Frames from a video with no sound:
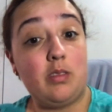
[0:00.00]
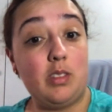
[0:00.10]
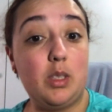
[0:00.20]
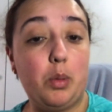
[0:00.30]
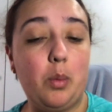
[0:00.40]

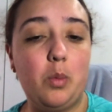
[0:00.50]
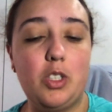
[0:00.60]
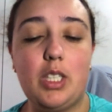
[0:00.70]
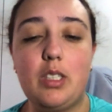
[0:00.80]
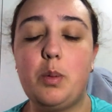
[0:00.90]
is a problem with
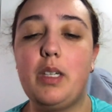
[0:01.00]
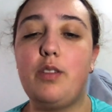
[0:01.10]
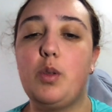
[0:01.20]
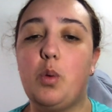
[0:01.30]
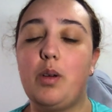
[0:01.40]
Shakespeare.
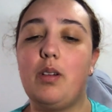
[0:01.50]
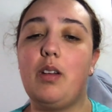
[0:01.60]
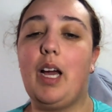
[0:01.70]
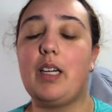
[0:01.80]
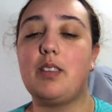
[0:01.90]
If you want
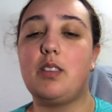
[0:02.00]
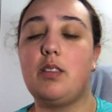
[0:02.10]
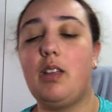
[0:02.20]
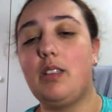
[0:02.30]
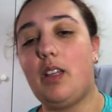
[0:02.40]
access
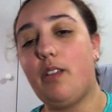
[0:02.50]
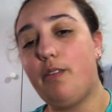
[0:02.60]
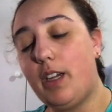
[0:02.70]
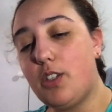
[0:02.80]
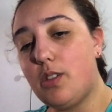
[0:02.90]
to these other
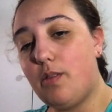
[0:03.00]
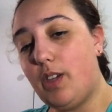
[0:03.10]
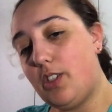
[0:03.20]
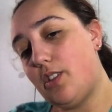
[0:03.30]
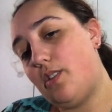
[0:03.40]

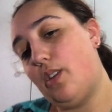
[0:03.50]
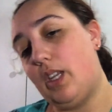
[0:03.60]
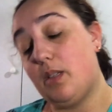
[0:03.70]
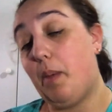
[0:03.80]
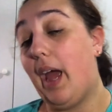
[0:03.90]
features, you
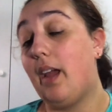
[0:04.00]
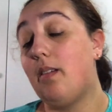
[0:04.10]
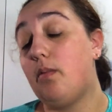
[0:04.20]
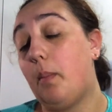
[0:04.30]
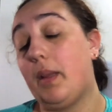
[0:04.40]
need to pay
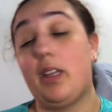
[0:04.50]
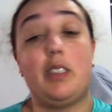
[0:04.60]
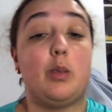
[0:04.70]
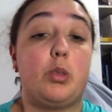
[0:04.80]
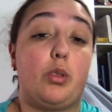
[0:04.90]
a monthly
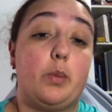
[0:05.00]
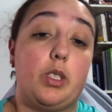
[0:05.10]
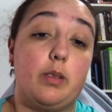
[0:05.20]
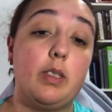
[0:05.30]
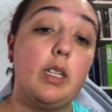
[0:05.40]

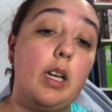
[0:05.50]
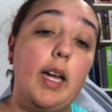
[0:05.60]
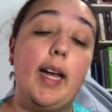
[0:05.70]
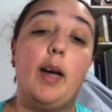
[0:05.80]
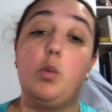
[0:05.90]
subscription,
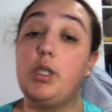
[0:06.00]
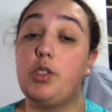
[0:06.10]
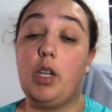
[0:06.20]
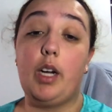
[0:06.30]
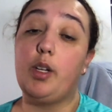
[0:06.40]

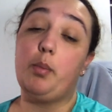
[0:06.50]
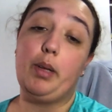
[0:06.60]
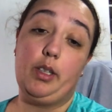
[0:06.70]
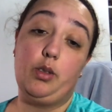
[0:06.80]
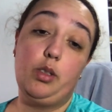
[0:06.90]
which I don't
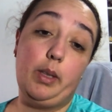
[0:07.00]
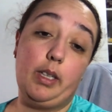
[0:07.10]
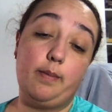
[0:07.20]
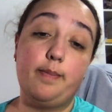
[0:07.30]
plan on doing.